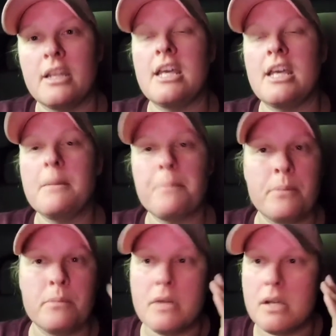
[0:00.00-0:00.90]
keep
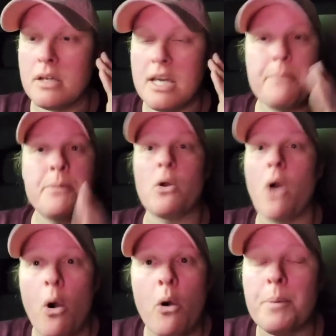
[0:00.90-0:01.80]
keep your
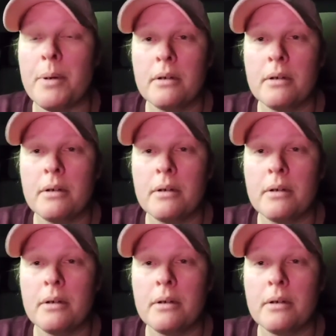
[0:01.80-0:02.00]
hope.